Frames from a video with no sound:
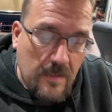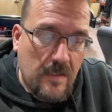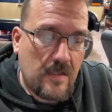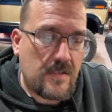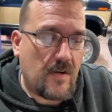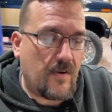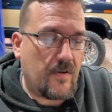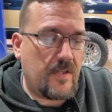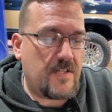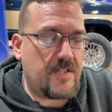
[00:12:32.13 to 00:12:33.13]
starter
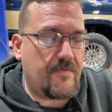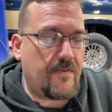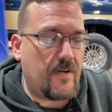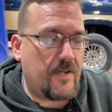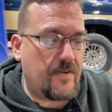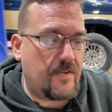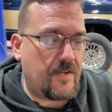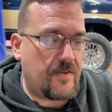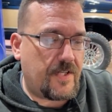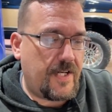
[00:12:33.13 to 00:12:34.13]
listed for
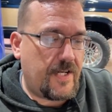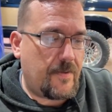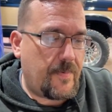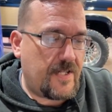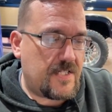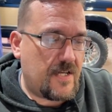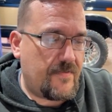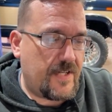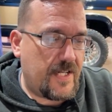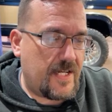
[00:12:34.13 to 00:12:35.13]
$113. I paid
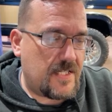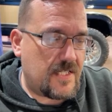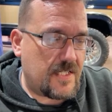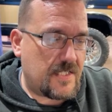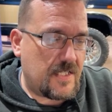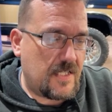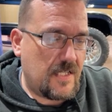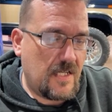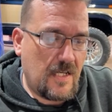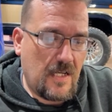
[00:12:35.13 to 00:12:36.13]
$79.60.
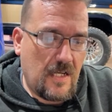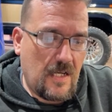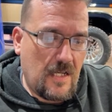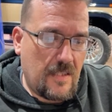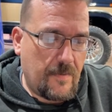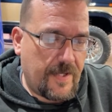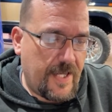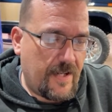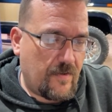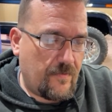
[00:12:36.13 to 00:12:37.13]
The
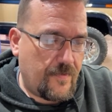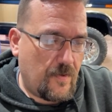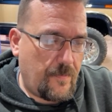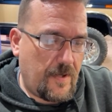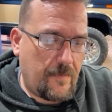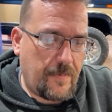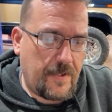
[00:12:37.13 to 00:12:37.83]
mechanical fuel pump